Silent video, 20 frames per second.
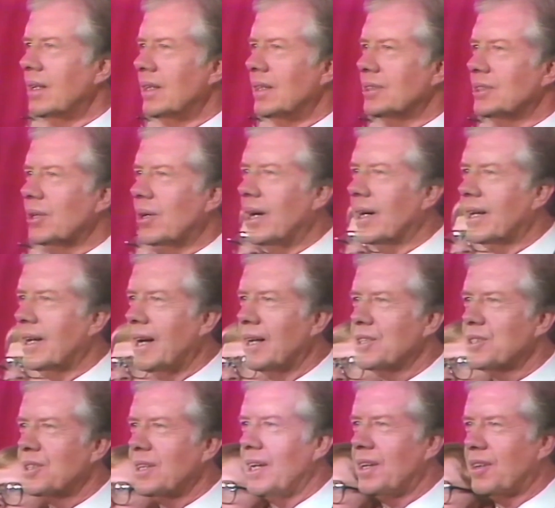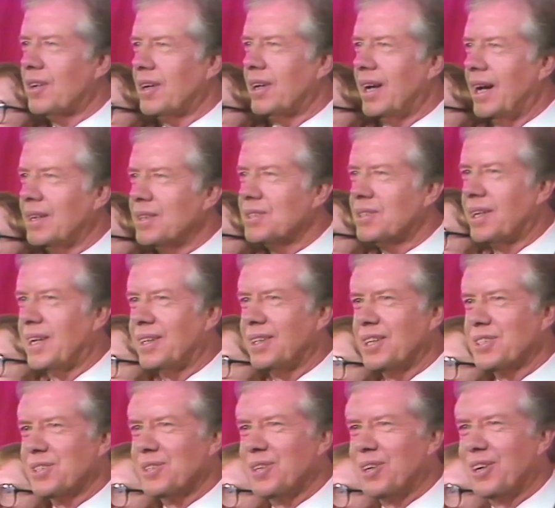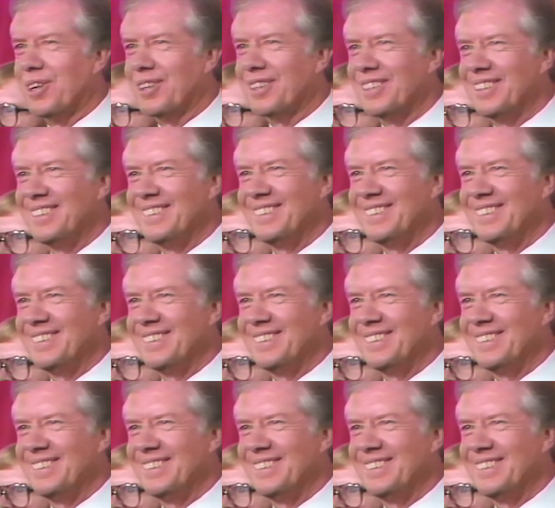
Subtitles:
So I can't stand here tonight and say it doesn't hurt.